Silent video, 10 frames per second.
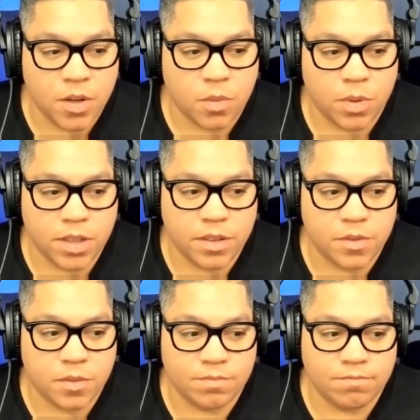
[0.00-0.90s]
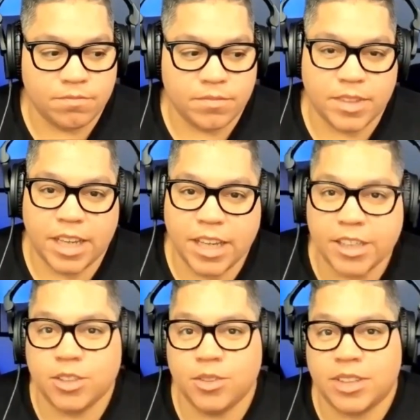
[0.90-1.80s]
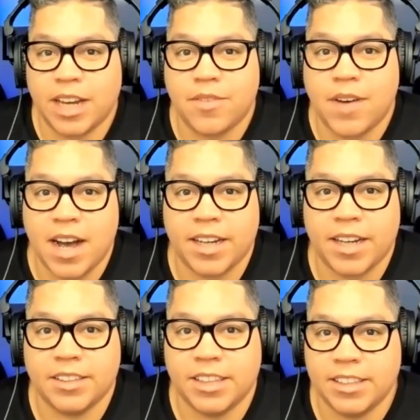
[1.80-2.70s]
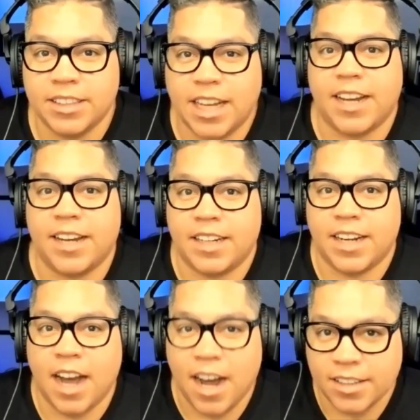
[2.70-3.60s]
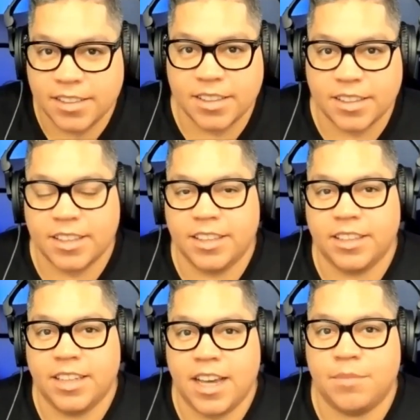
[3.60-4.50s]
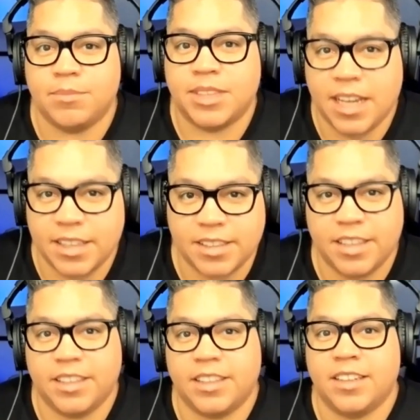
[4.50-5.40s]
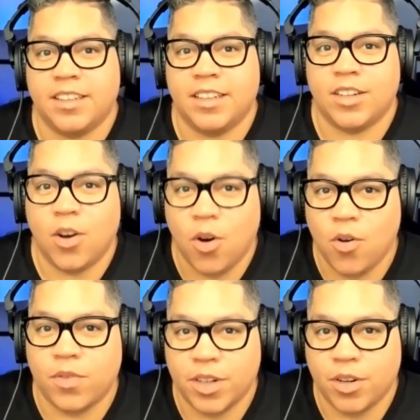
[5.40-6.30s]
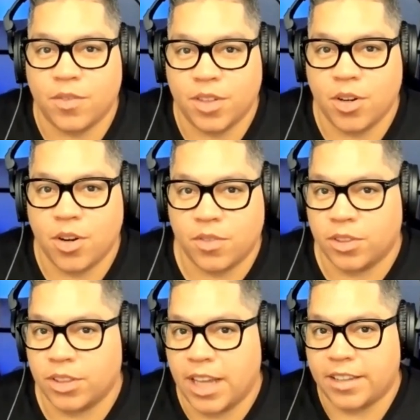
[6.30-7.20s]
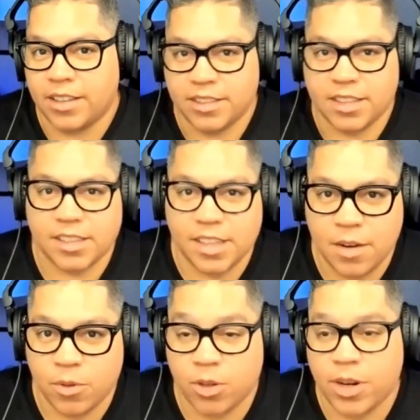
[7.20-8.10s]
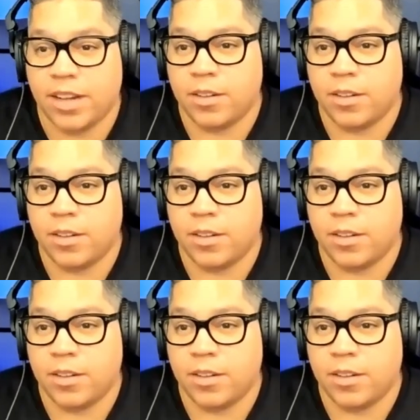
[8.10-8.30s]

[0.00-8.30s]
one of the issues I find is I constantly am testing over and over and over. Like, does this line work